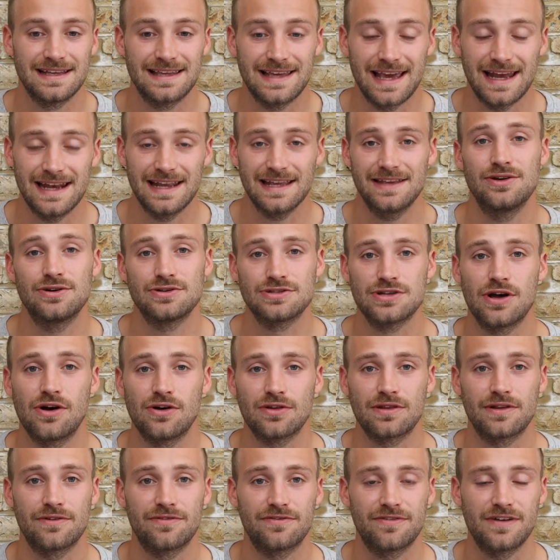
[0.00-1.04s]
getting your
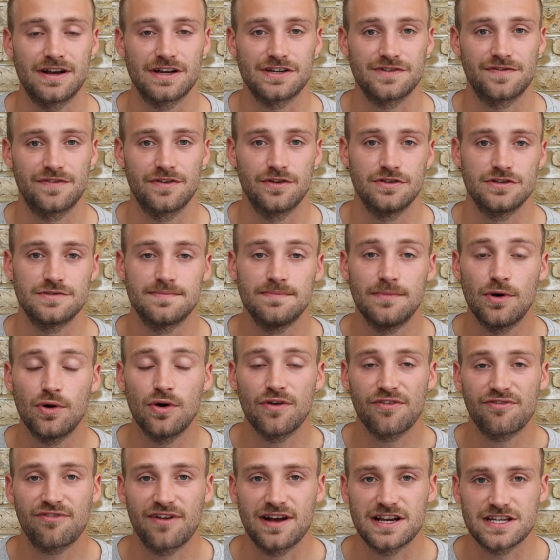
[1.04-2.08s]
dog the fresh foods,
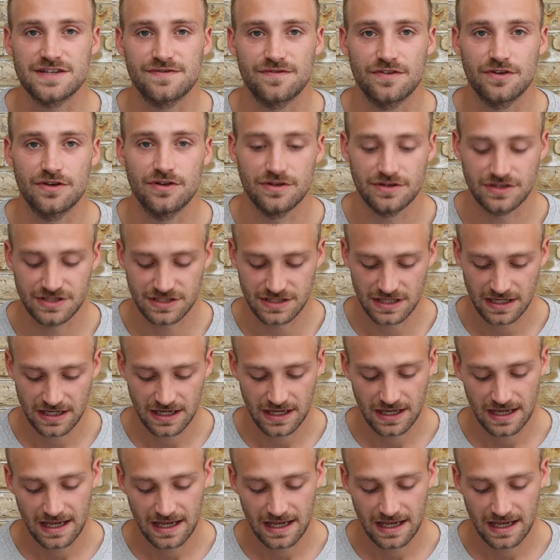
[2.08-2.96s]
more fresh foods